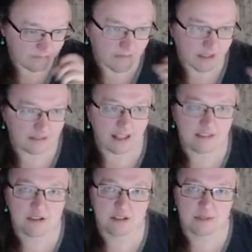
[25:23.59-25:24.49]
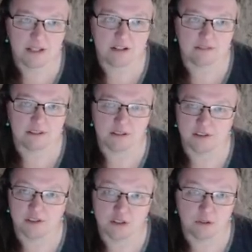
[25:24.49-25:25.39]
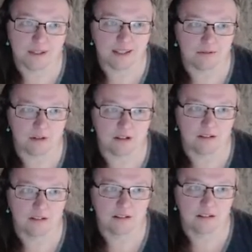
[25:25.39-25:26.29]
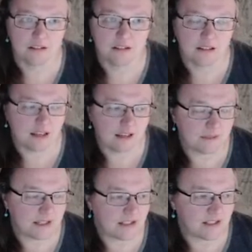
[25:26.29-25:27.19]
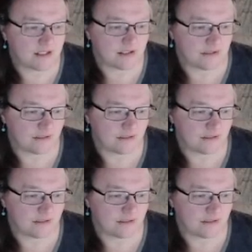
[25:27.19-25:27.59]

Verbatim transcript: life should be hard for you because you're doing it wrong. I mean, I just don't.